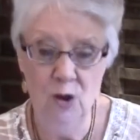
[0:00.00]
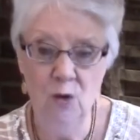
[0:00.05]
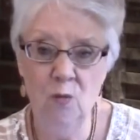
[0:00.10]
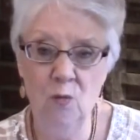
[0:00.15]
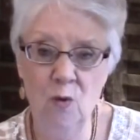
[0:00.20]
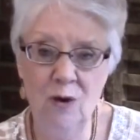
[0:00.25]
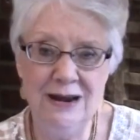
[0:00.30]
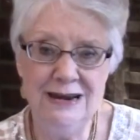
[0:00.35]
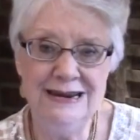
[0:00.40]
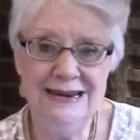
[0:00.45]

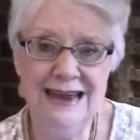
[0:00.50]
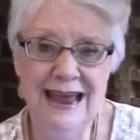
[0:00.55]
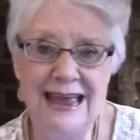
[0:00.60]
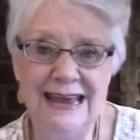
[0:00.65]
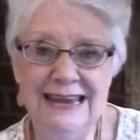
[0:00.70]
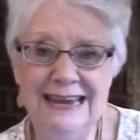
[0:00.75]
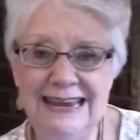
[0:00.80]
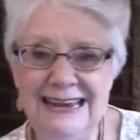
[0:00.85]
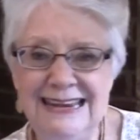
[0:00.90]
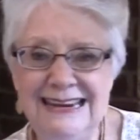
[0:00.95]
One
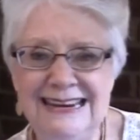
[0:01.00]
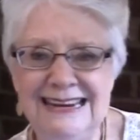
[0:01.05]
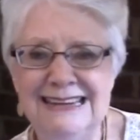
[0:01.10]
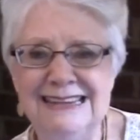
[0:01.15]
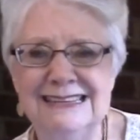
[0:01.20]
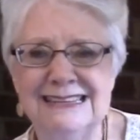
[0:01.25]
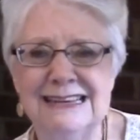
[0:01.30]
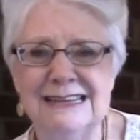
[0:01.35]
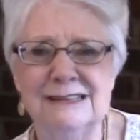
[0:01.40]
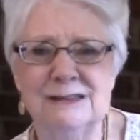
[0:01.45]
day it
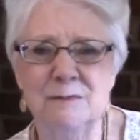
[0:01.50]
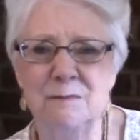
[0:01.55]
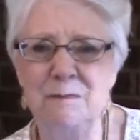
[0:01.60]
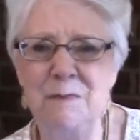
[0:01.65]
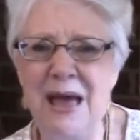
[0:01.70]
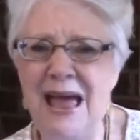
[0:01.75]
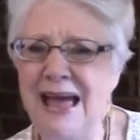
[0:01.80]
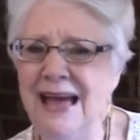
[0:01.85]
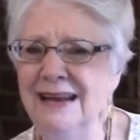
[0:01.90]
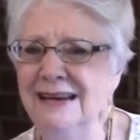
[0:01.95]
is as
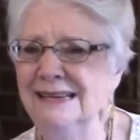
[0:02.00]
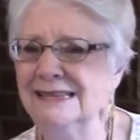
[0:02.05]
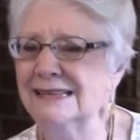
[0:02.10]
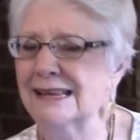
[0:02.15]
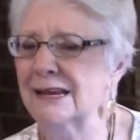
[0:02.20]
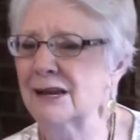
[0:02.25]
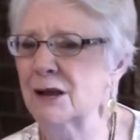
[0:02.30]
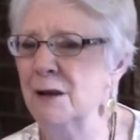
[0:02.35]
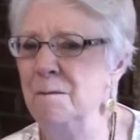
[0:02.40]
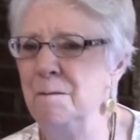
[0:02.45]
bad as
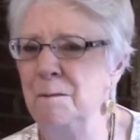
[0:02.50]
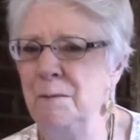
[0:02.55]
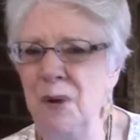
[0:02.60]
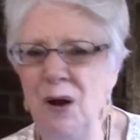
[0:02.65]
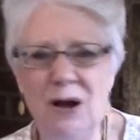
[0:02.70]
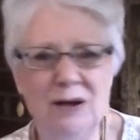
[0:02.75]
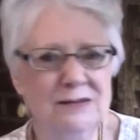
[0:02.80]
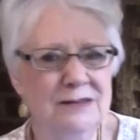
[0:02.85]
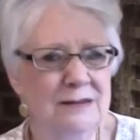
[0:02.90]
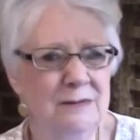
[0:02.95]
it can
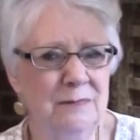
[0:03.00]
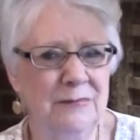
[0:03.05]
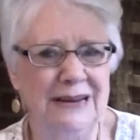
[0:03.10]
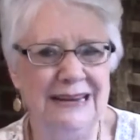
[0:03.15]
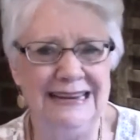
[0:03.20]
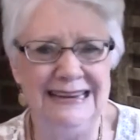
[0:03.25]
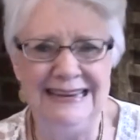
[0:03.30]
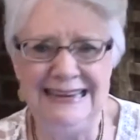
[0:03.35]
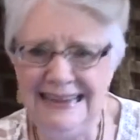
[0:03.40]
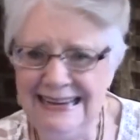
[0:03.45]
possibly
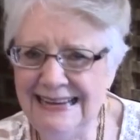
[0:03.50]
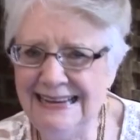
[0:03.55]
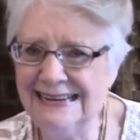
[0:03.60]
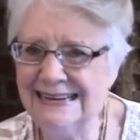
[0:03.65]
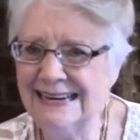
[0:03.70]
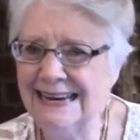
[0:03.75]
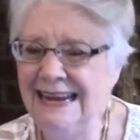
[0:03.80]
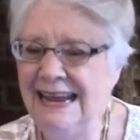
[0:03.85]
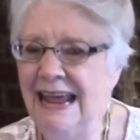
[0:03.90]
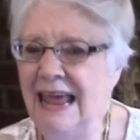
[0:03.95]

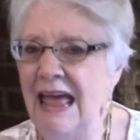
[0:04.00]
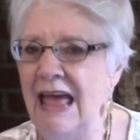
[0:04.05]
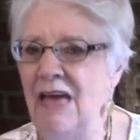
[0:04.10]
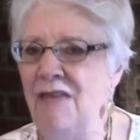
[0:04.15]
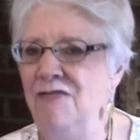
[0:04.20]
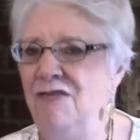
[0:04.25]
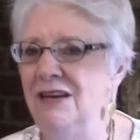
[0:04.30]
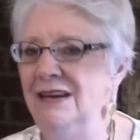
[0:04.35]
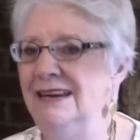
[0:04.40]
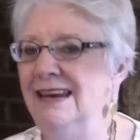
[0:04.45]
get,
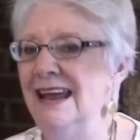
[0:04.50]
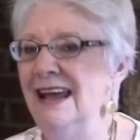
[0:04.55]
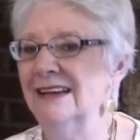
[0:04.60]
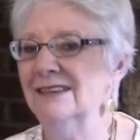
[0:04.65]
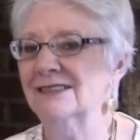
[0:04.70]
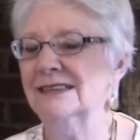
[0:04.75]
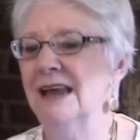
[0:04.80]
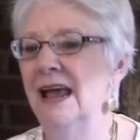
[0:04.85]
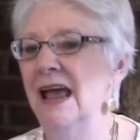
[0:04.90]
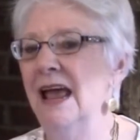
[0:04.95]
and the
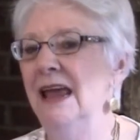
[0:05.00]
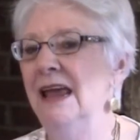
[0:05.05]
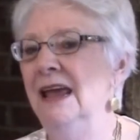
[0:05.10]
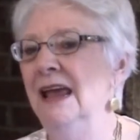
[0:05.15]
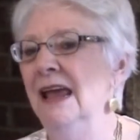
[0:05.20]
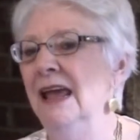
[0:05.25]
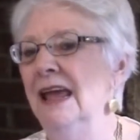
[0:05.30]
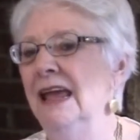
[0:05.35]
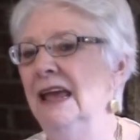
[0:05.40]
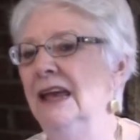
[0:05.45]
next day
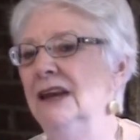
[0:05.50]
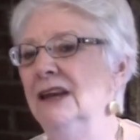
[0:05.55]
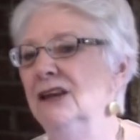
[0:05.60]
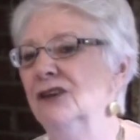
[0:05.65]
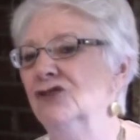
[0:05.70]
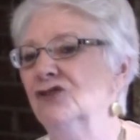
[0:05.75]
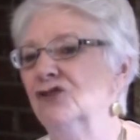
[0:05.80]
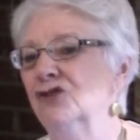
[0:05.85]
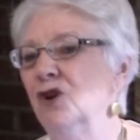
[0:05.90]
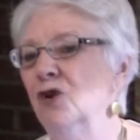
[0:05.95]
it
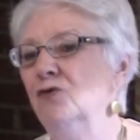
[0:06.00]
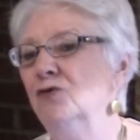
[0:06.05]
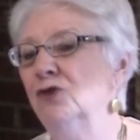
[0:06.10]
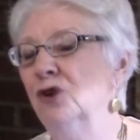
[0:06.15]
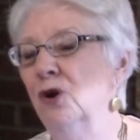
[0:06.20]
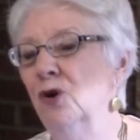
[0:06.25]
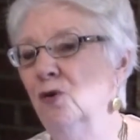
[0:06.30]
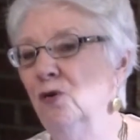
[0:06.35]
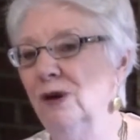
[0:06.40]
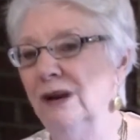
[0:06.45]
is so
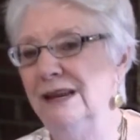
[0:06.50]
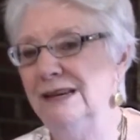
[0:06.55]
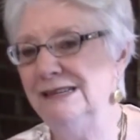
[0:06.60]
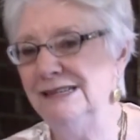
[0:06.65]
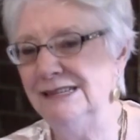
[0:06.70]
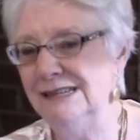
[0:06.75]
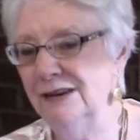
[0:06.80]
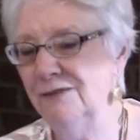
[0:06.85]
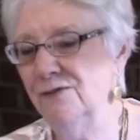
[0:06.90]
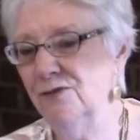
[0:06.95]
totally
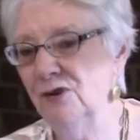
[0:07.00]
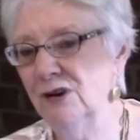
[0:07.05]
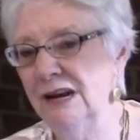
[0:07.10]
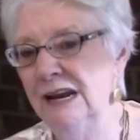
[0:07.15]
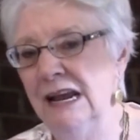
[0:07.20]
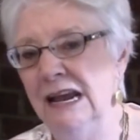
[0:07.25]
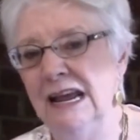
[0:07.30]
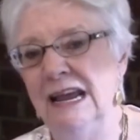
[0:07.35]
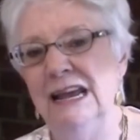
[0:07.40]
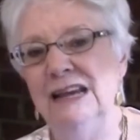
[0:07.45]
different,
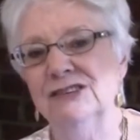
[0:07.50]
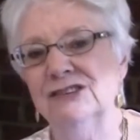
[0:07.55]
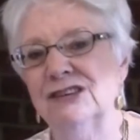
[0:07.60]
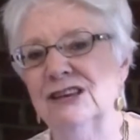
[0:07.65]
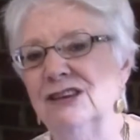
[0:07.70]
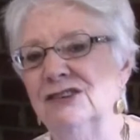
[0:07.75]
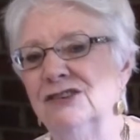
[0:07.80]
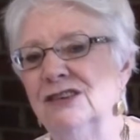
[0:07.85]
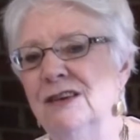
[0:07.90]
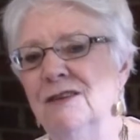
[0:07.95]
it's
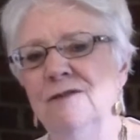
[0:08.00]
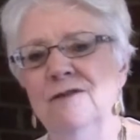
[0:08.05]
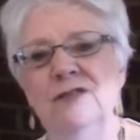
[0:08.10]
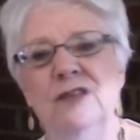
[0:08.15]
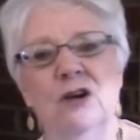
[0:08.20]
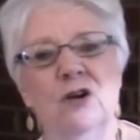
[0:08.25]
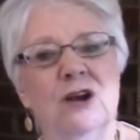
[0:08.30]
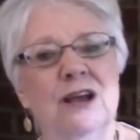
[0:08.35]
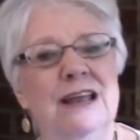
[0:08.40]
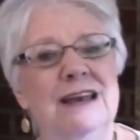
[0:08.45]
as if
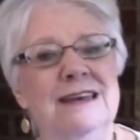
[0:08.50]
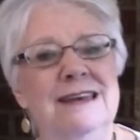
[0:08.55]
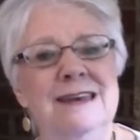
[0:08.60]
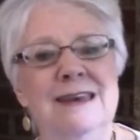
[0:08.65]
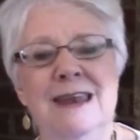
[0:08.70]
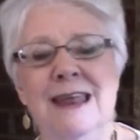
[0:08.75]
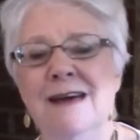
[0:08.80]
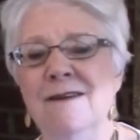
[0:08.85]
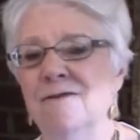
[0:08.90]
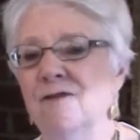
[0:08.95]
there had
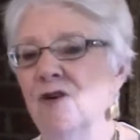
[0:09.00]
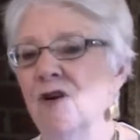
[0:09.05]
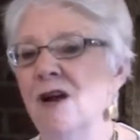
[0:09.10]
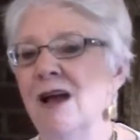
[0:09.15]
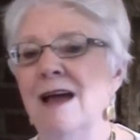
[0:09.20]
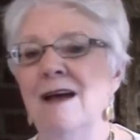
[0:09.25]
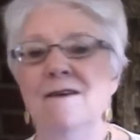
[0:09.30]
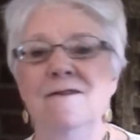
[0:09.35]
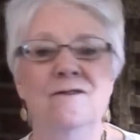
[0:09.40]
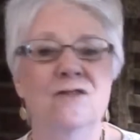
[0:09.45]
never,
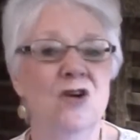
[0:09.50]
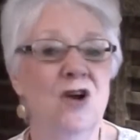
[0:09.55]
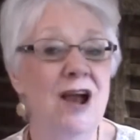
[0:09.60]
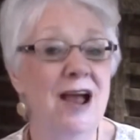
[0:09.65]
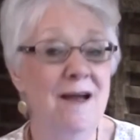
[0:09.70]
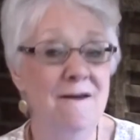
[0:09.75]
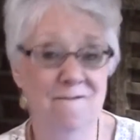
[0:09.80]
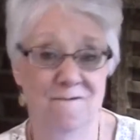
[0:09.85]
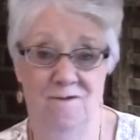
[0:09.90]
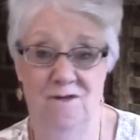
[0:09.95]
ever,
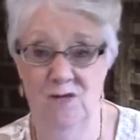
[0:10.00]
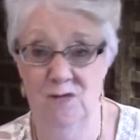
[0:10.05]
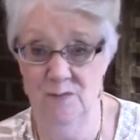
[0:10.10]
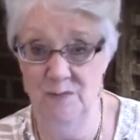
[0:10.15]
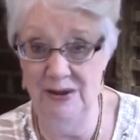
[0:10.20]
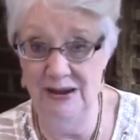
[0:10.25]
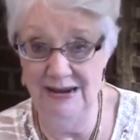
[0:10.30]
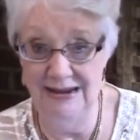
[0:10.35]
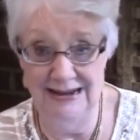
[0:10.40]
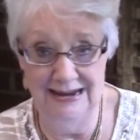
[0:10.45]
ever
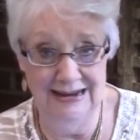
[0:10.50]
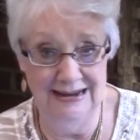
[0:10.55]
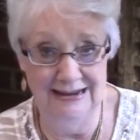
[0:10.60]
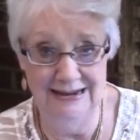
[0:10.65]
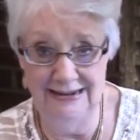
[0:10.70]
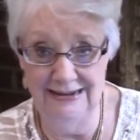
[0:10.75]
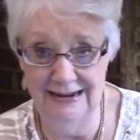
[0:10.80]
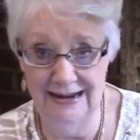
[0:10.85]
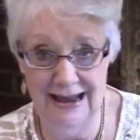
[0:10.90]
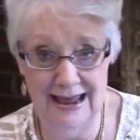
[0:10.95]
been
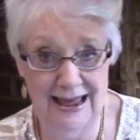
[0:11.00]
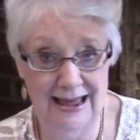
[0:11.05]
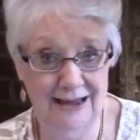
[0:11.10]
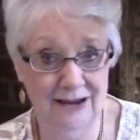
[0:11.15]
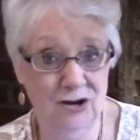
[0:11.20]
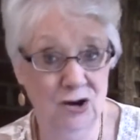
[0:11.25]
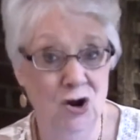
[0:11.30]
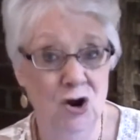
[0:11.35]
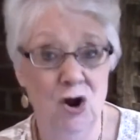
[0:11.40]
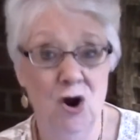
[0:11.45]
any
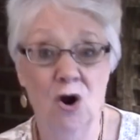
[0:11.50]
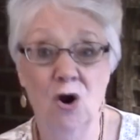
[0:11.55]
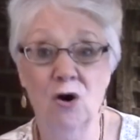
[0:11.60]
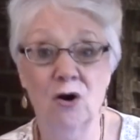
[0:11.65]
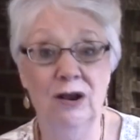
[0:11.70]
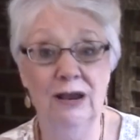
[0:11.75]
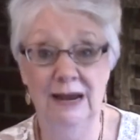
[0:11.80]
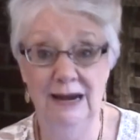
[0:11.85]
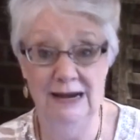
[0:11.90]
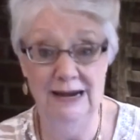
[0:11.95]
lack
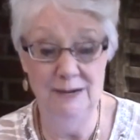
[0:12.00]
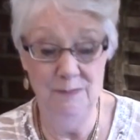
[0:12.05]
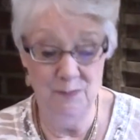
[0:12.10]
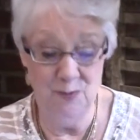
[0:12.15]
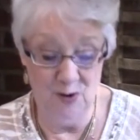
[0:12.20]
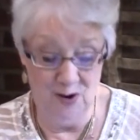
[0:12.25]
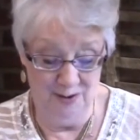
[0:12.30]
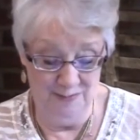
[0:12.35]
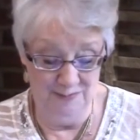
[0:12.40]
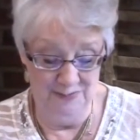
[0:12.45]
or any
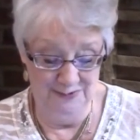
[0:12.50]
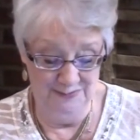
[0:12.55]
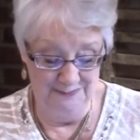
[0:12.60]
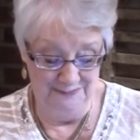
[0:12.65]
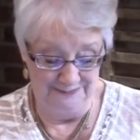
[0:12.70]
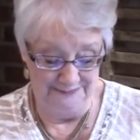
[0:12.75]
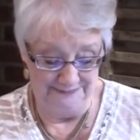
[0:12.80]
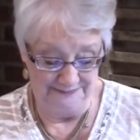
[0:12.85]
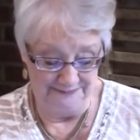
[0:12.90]
problem.